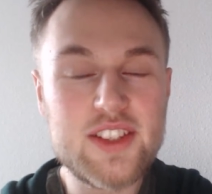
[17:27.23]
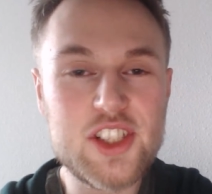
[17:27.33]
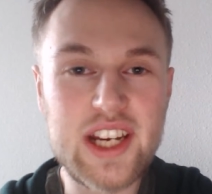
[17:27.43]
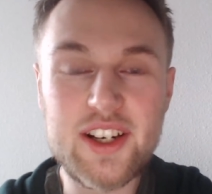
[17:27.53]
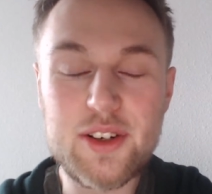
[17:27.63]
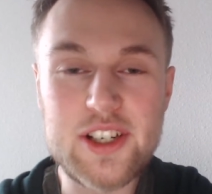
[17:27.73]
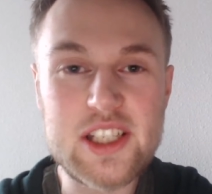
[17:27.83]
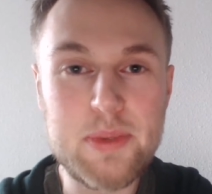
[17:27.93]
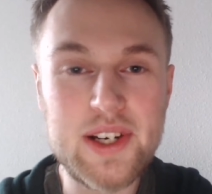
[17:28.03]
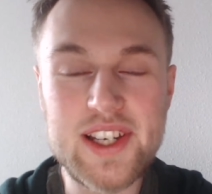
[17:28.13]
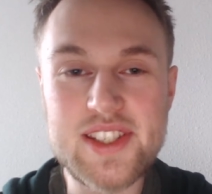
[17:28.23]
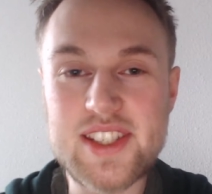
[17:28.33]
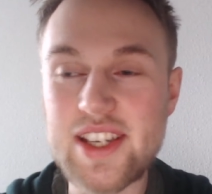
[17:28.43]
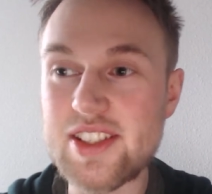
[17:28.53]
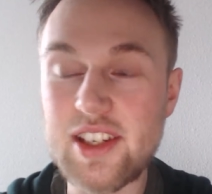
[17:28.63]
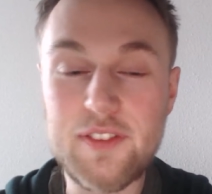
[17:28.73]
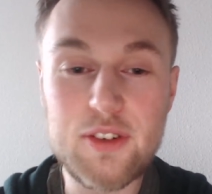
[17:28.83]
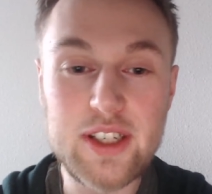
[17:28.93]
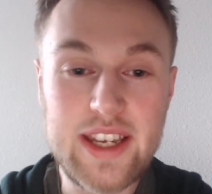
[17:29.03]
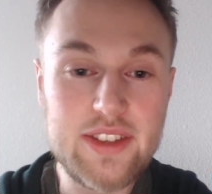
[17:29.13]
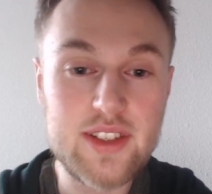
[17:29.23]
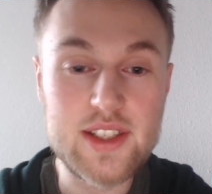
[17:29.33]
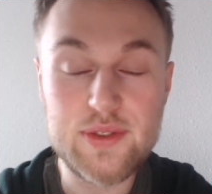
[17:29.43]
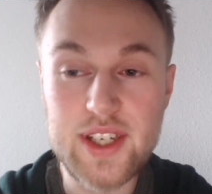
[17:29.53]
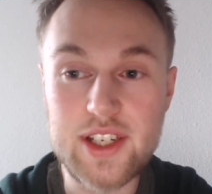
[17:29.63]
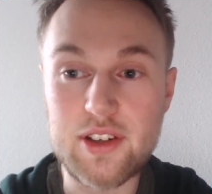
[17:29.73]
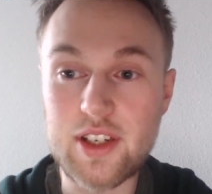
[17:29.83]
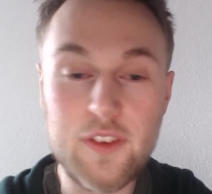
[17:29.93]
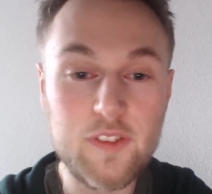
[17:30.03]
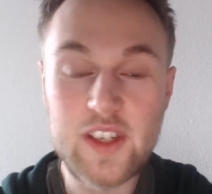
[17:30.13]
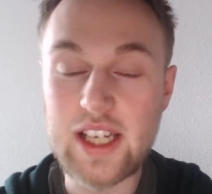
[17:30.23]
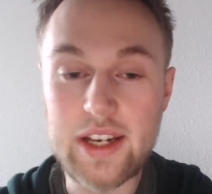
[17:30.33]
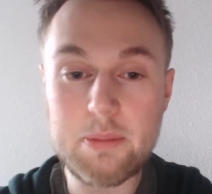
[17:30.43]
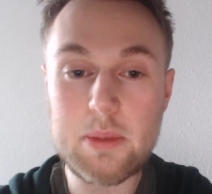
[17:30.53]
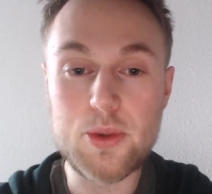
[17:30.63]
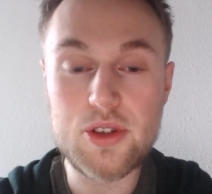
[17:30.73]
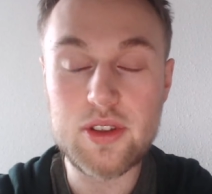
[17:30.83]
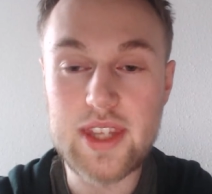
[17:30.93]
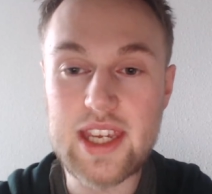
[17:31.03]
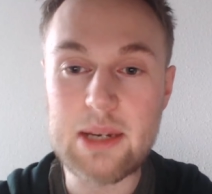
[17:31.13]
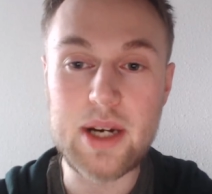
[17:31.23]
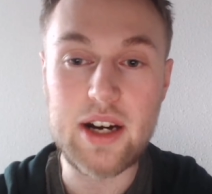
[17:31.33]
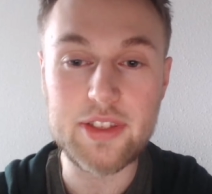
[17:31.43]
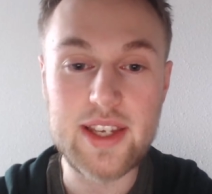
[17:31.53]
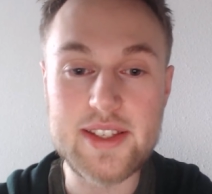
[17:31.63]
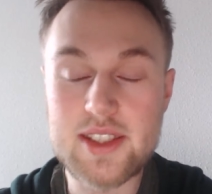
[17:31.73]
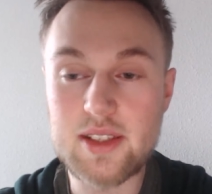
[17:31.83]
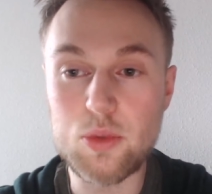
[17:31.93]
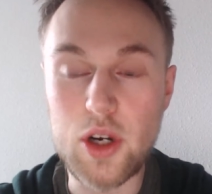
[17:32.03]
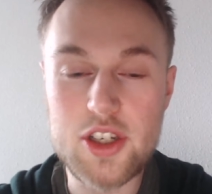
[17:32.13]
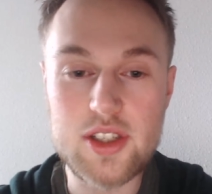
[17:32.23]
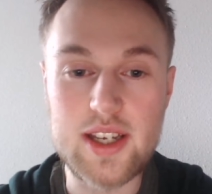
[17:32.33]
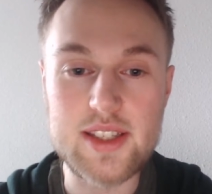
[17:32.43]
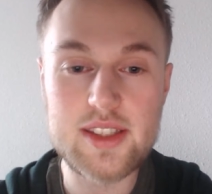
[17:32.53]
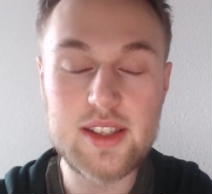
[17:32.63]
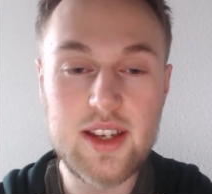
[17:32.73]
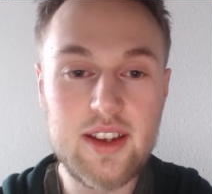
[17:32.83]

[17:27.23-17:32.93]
Share your experiences and if you relate to this video and if you feel other people should think about this and watch this,